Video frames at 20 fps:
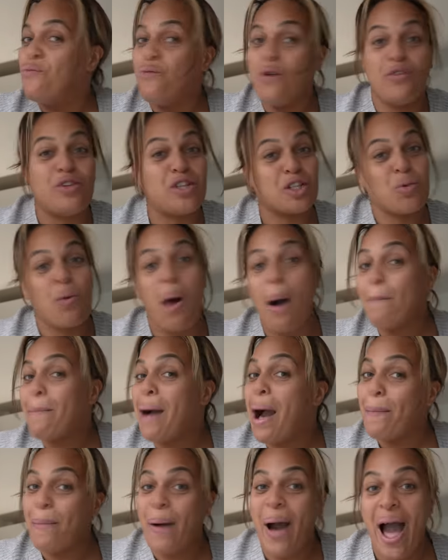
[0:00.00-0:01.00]
With just one
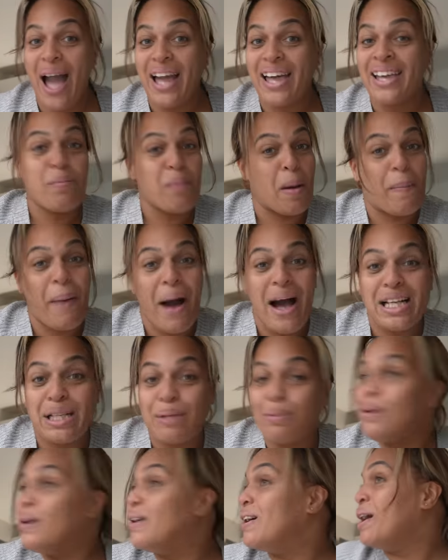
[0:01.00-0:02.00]
backpack, my
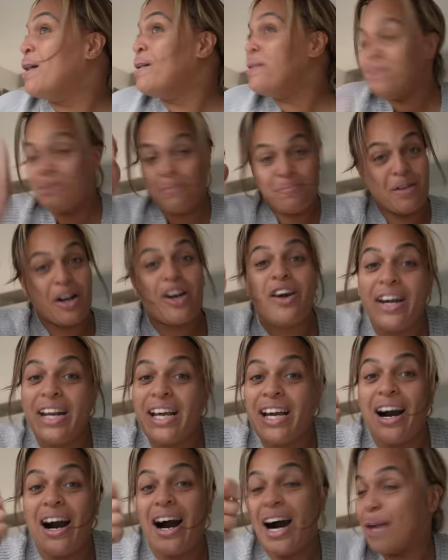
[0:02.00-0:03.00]
passport, my
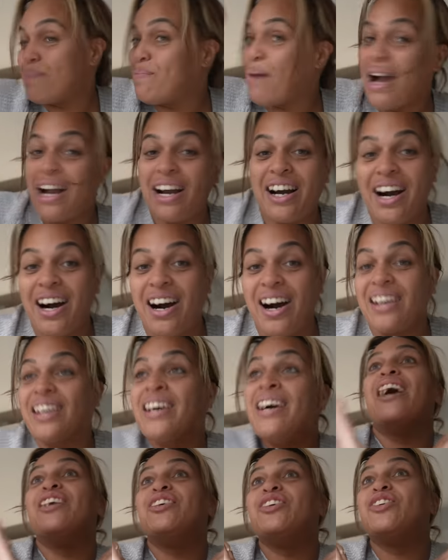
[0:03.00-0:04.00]
credit card, bank card,
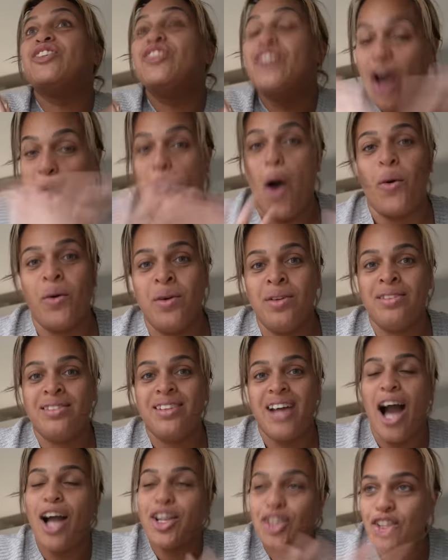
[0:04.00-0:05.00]
and just go
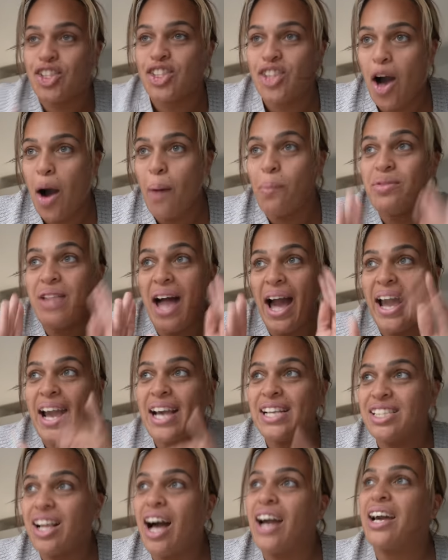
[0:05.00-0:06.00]
and just go, that
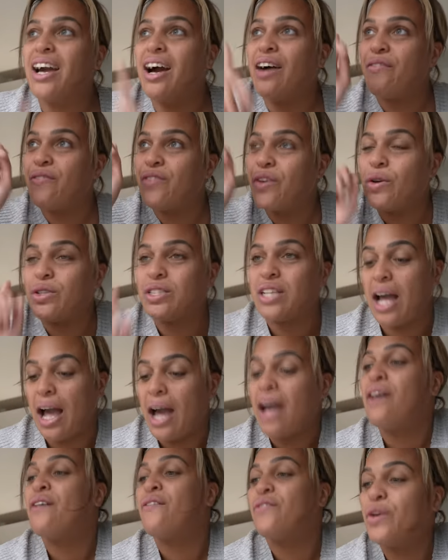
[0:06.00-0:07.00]
is like a future,
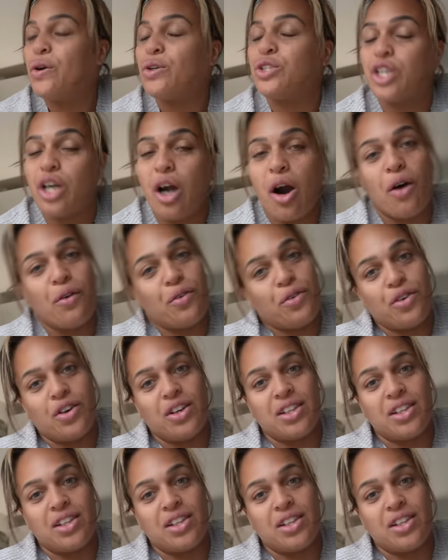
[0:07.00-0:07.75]
future goal for